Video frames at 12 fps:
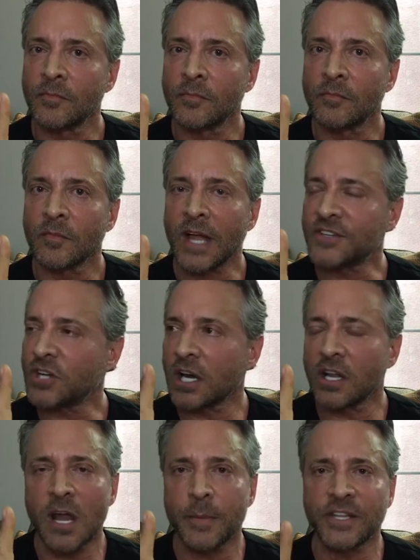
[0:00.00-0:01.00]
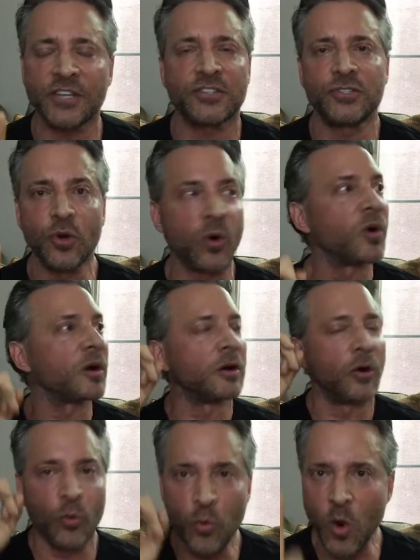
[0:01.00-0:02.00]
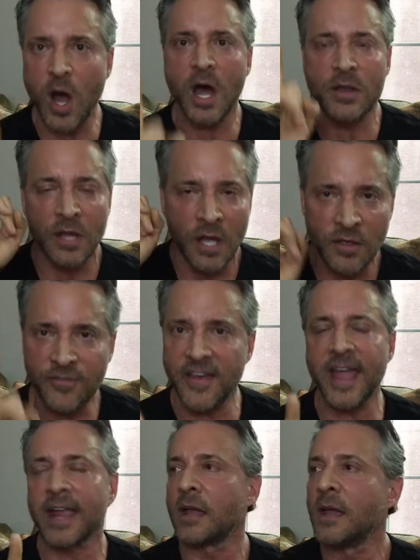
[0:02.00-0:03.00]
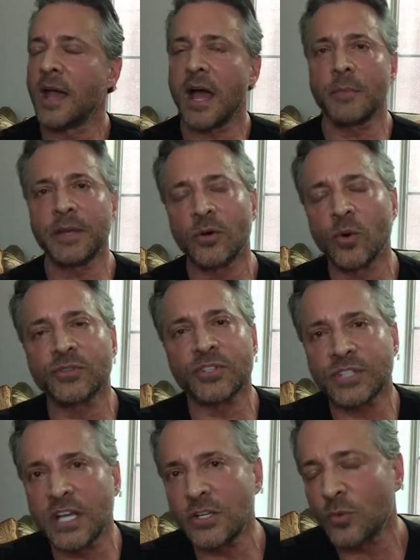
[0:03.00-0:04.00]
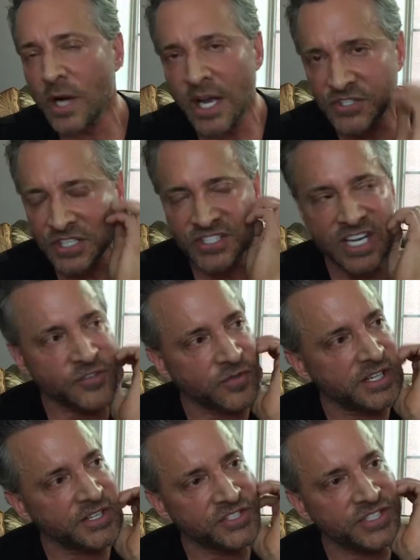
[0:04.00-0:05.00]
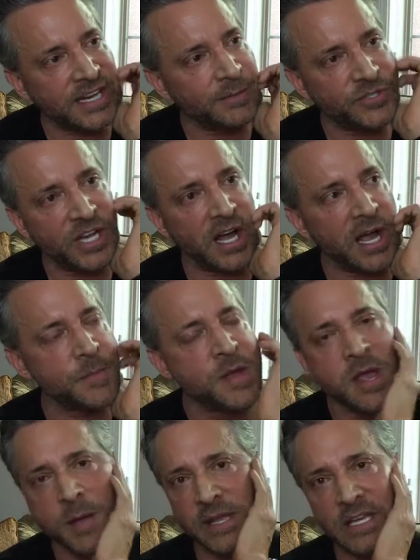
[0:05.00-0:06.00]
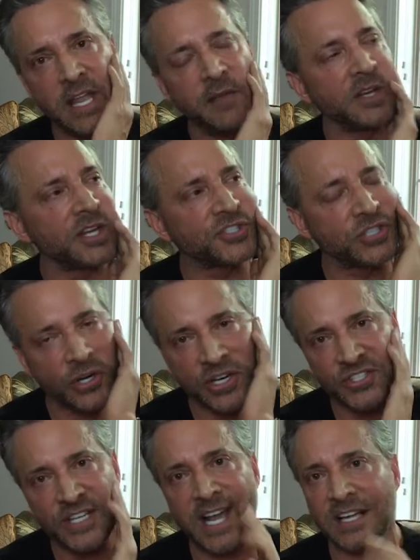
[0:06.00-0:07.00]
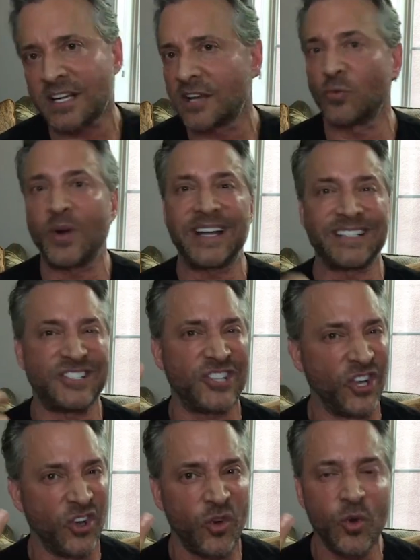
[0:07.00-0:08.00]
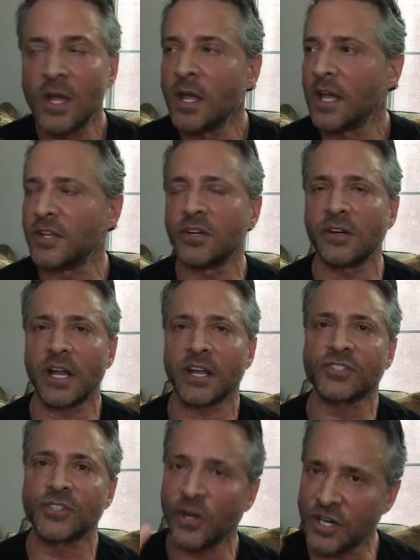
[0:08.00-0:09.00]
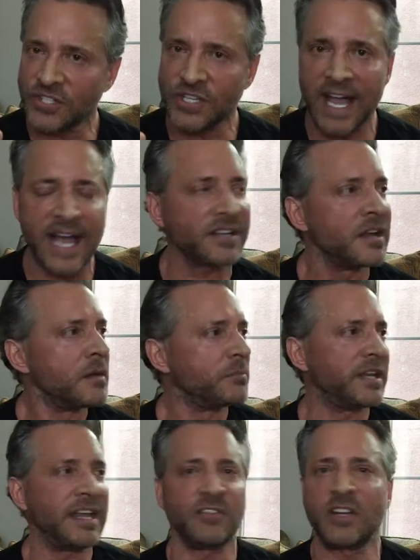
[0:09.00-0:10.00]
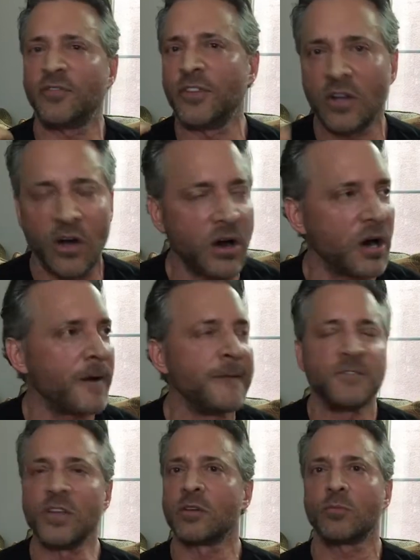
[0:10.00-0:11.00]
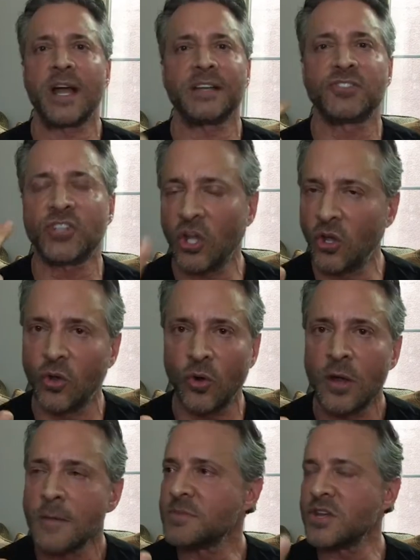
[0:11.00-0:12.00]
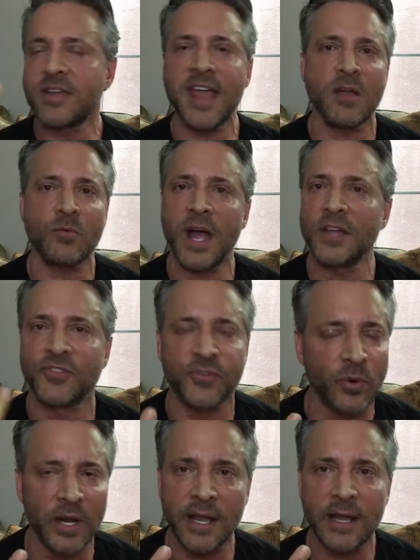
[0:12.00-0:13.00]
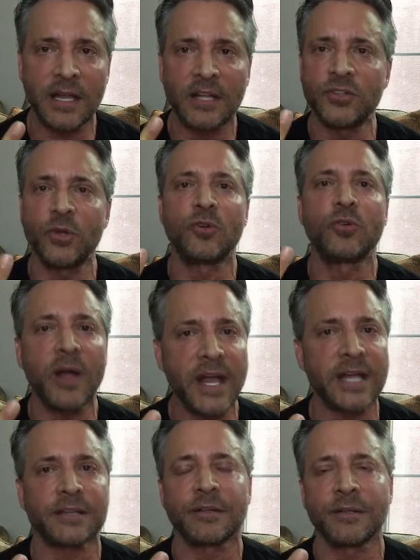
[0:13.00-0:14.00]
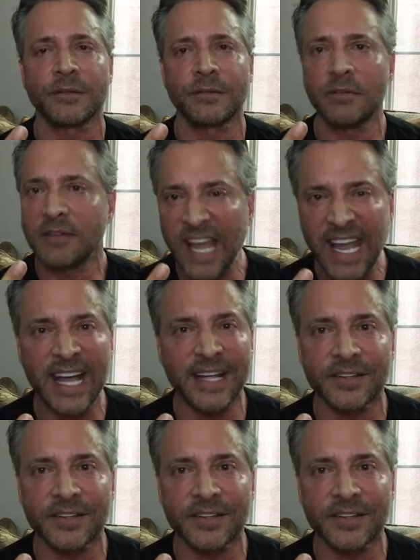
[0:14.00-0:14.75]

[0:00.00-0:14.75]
I talk a lot about this. Your one thing. How many horses can you ride successfully at the same time? I mean, even a circus act can ride 2, and you're not a circus act, but even if you are, you can ride 2, but you can't ride 3 and do great. You can't.